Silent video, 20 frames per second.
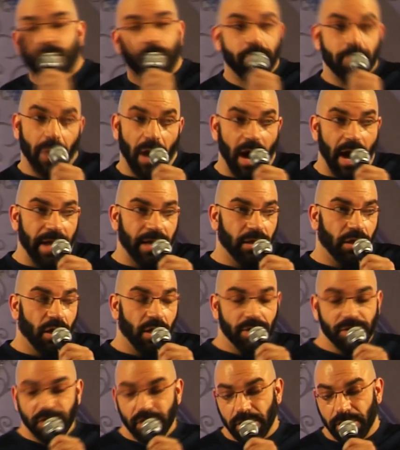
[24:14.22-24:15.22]
And the
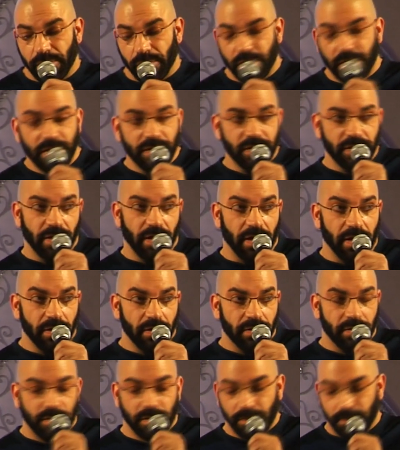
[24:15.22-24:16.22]
bylaws clearly
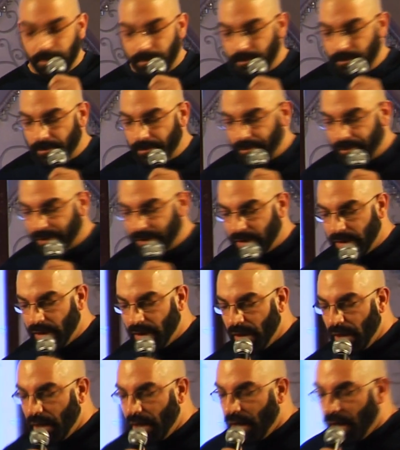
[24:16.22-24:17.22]
state
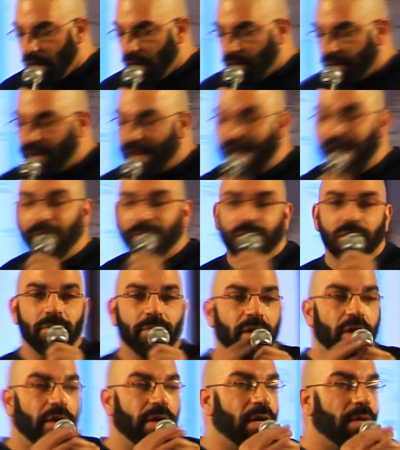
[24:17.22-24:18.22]
that
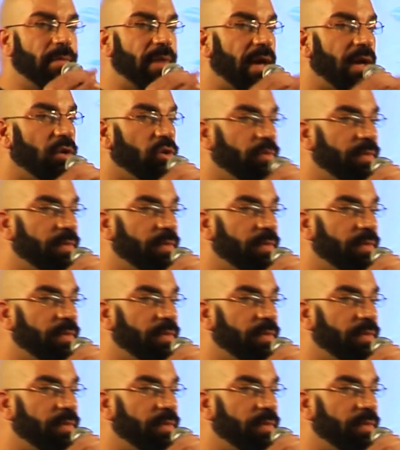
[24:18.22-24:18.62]
after marrying a